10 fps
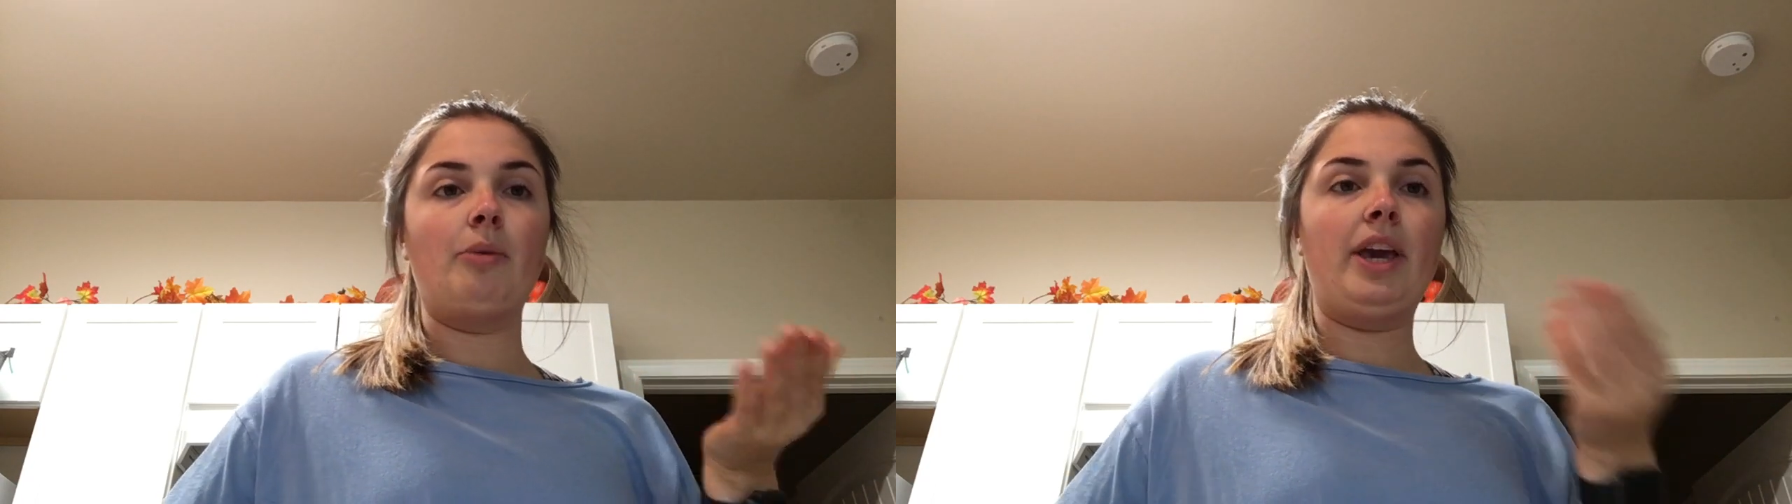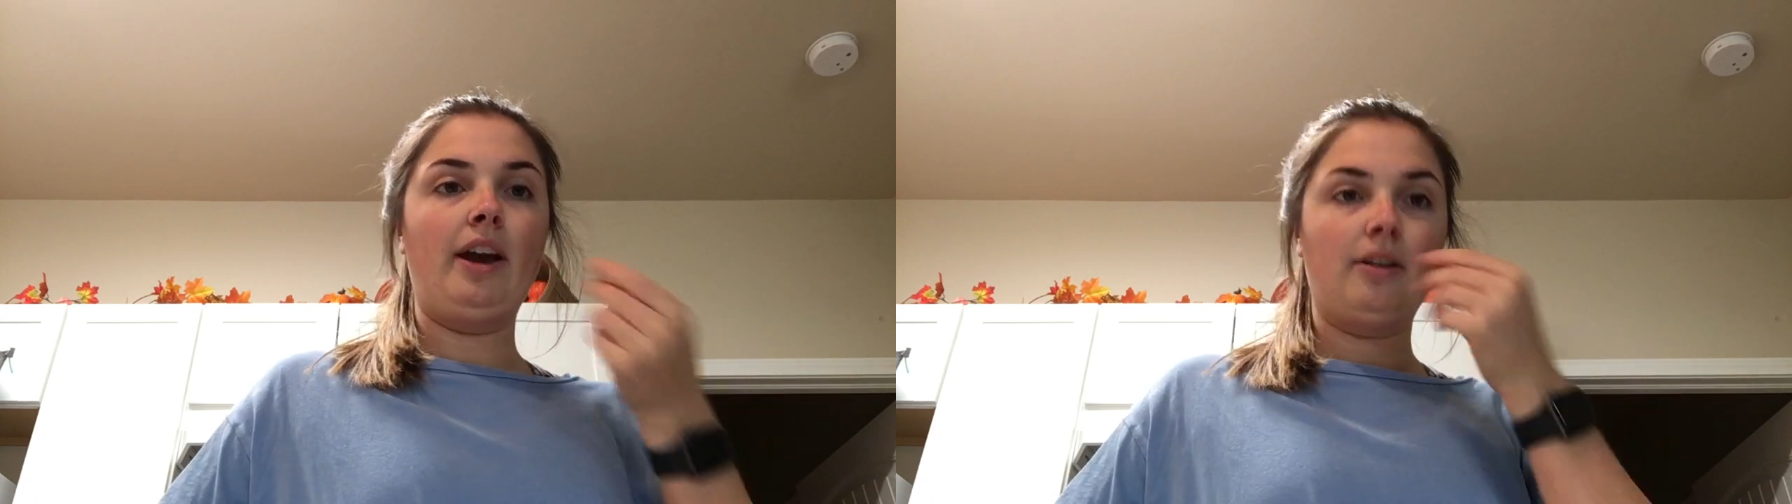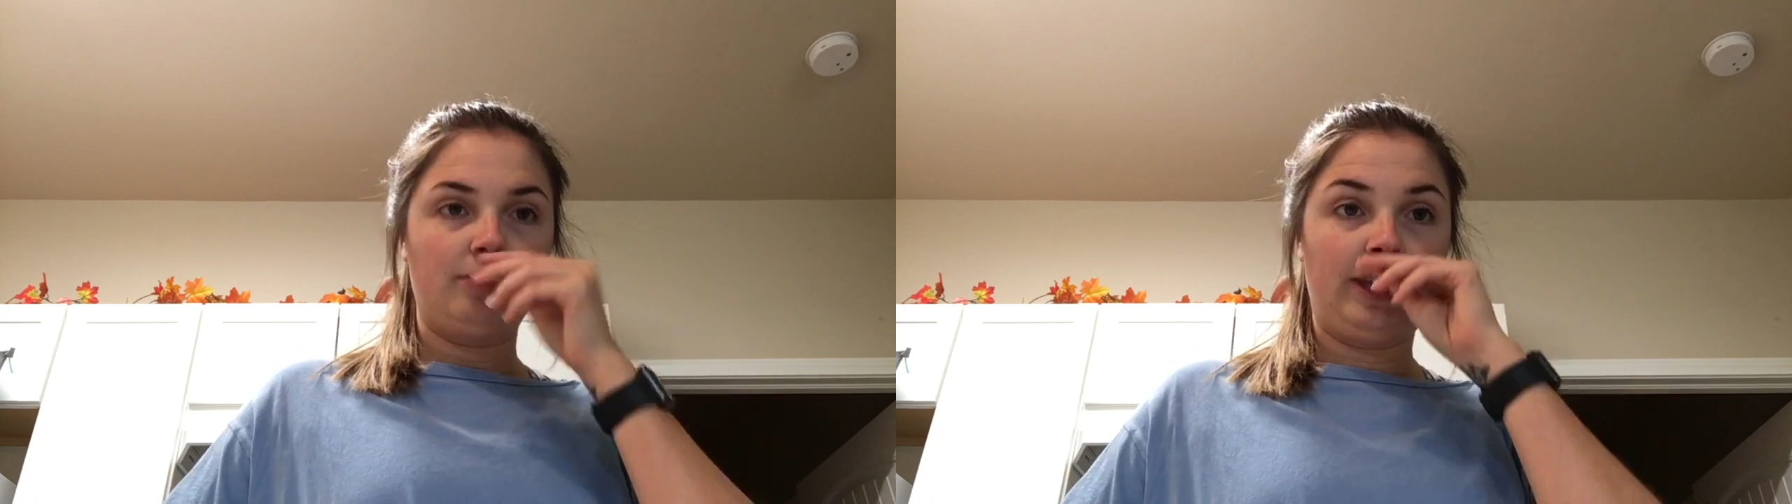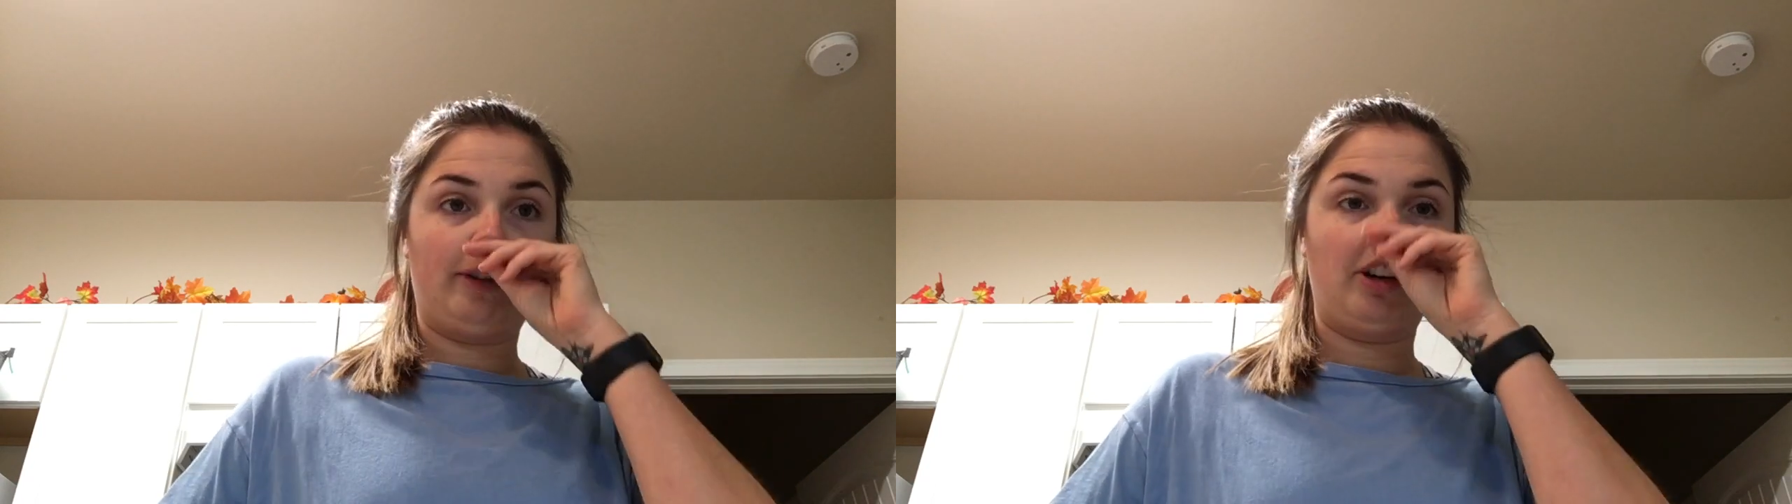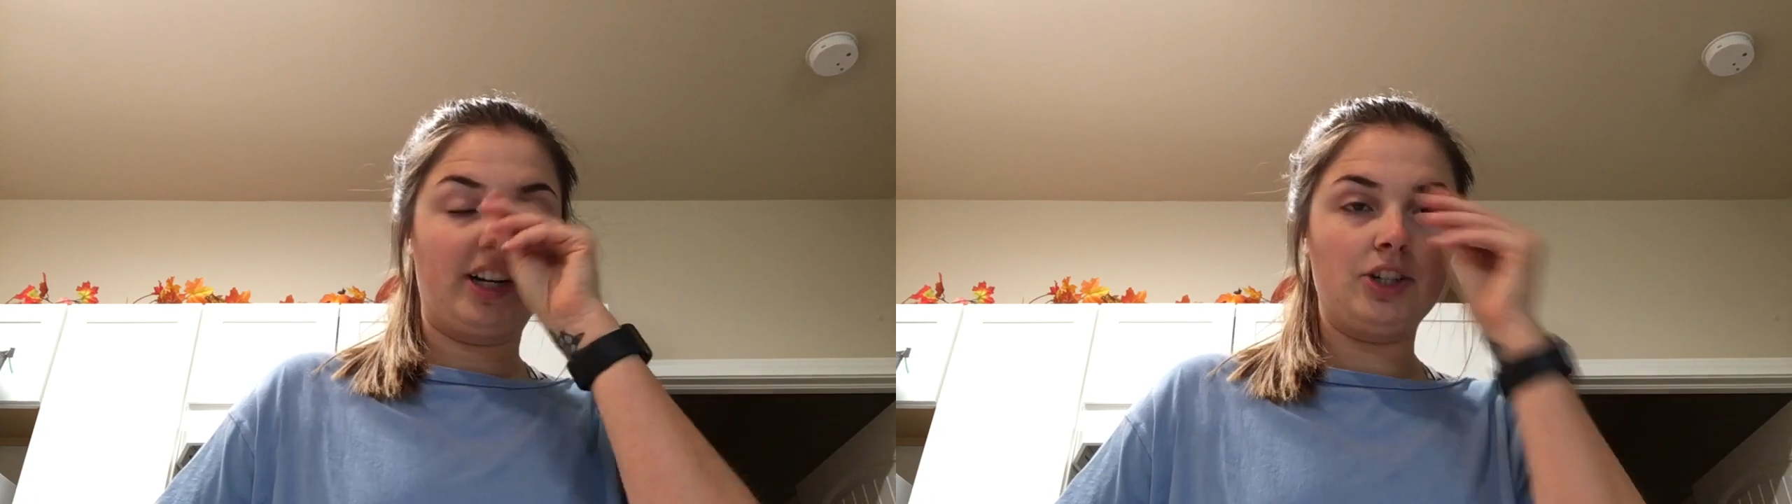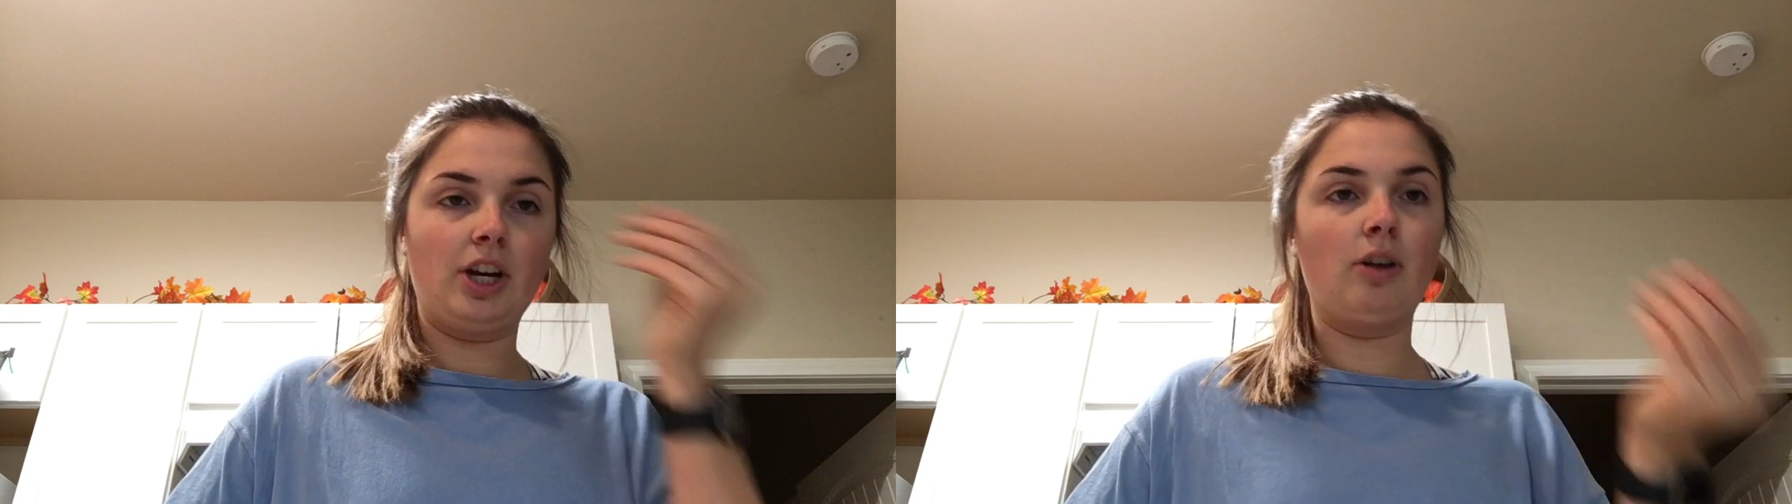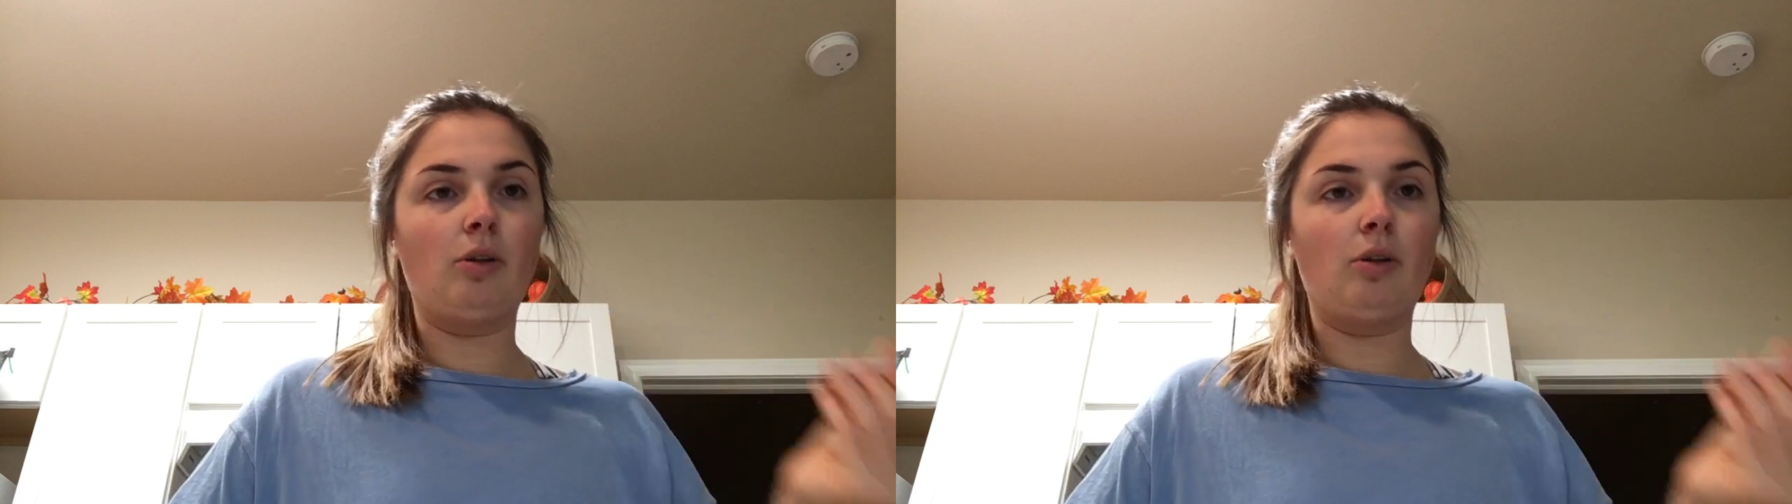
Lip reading: we're gonna check our